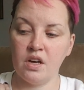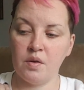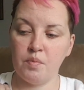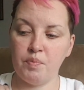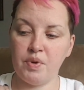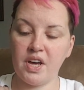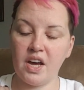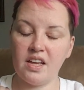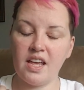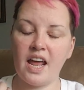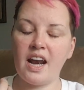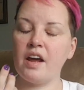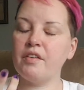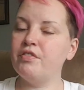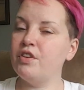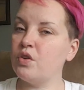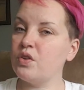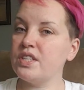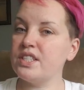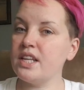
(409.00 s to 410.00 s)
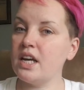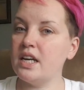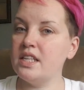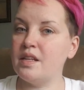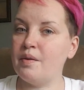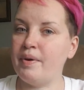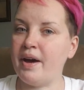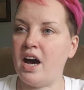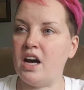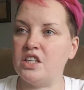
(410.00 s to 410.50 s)
Because, and I've noticed that in
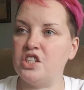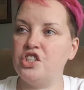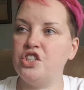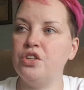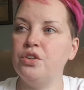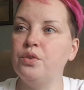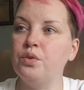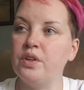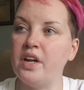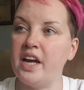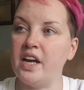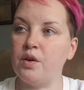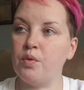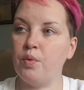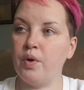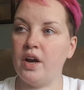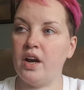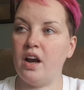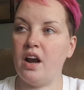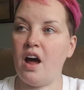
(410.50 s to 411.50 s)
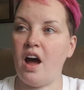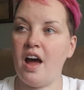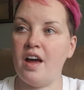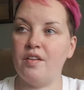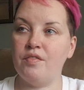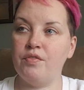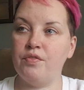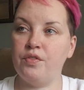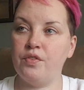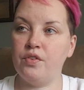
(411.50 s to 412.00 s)
the past too, like when
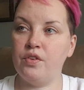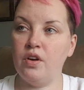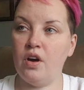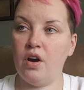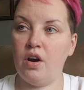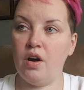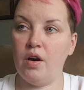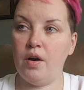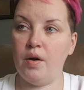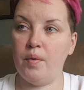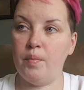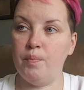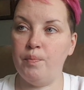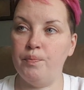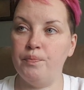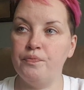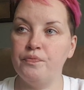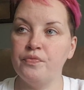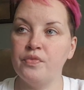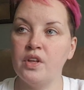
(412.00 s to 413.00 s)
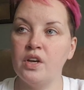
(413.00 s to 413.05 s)
I've, when